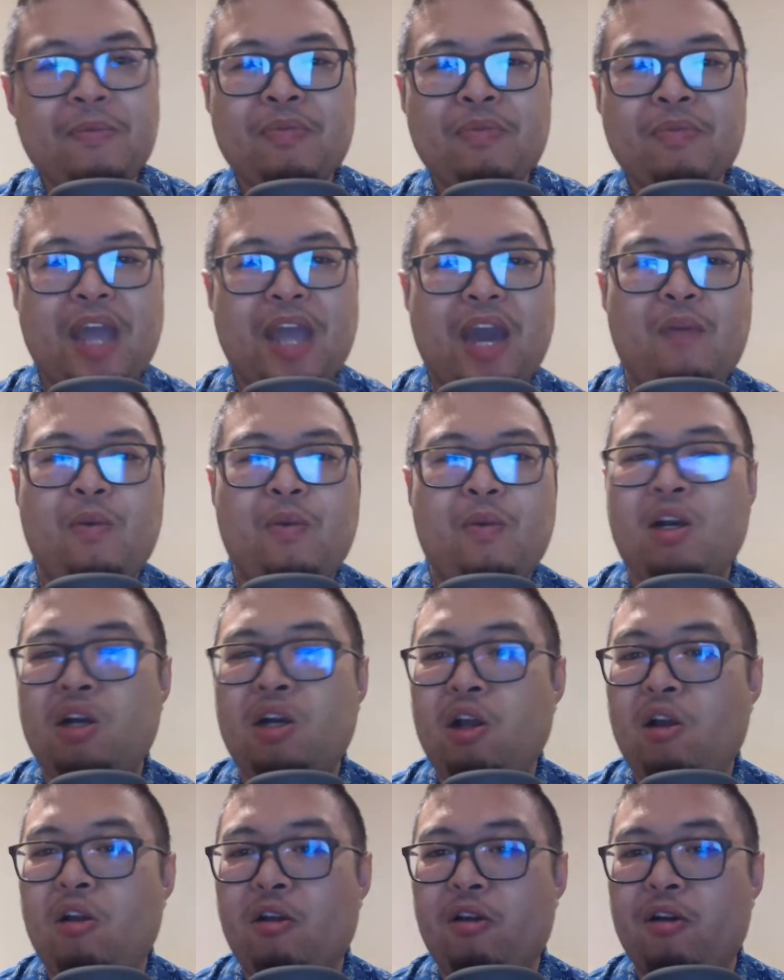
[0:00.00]
And we're going to
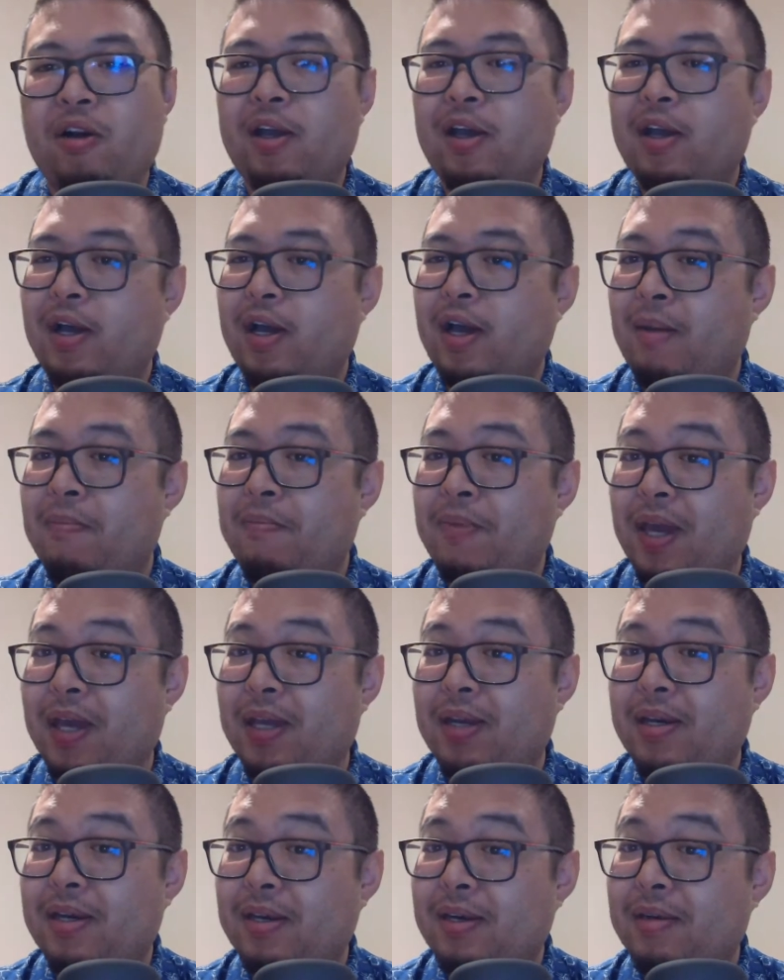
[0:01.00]
learn a bit
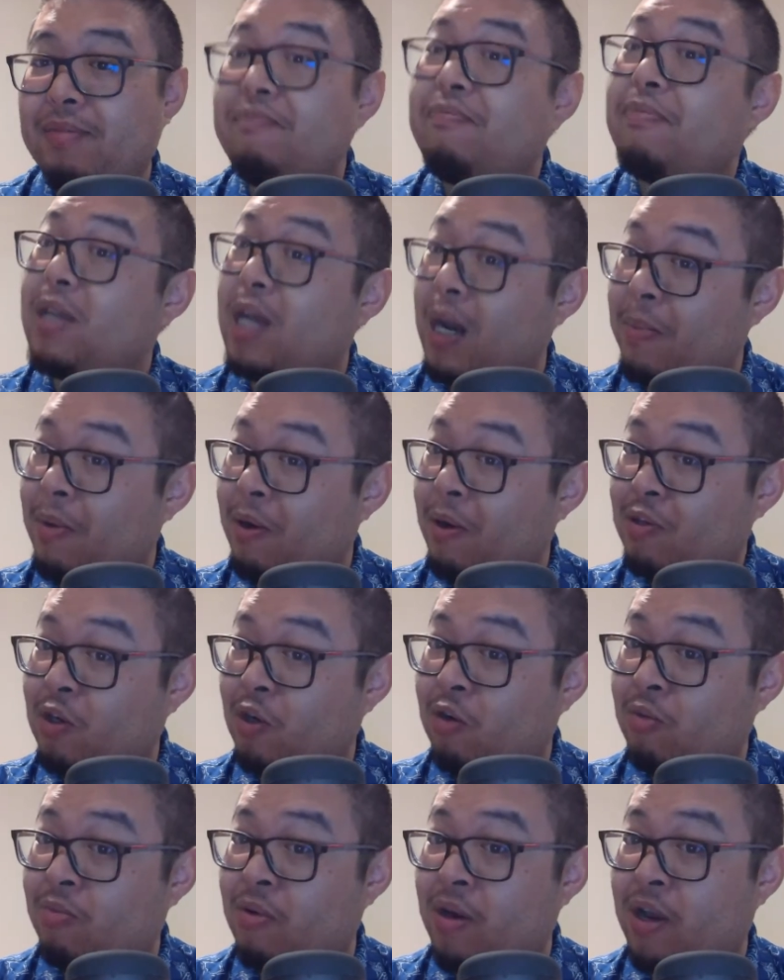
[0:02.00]
about
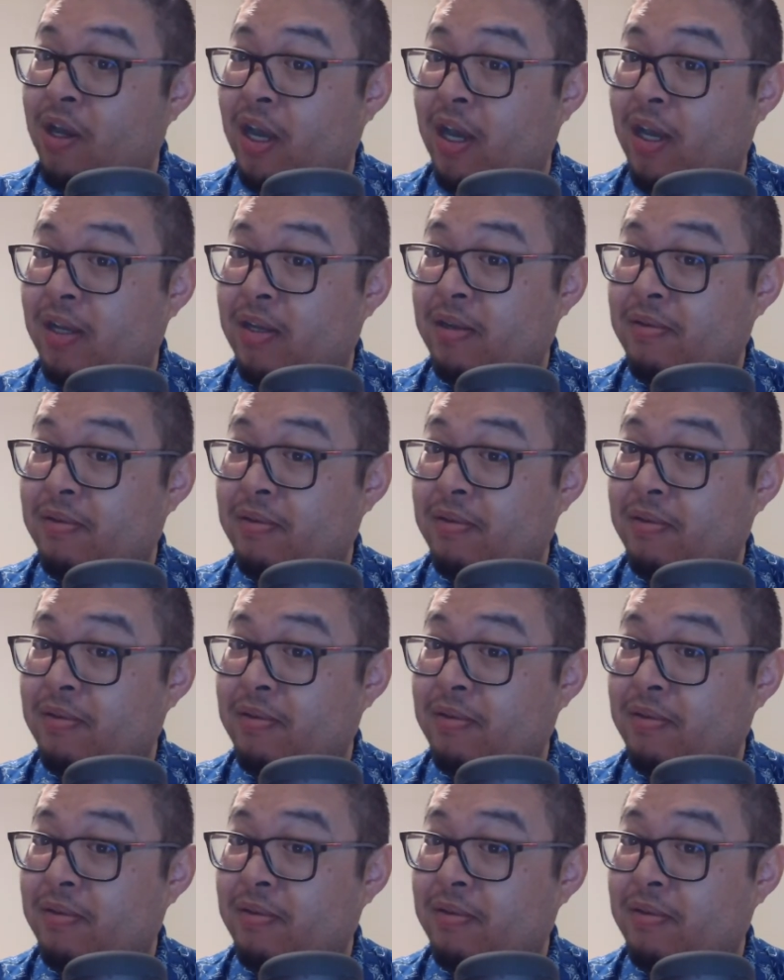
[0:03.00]
code breaking.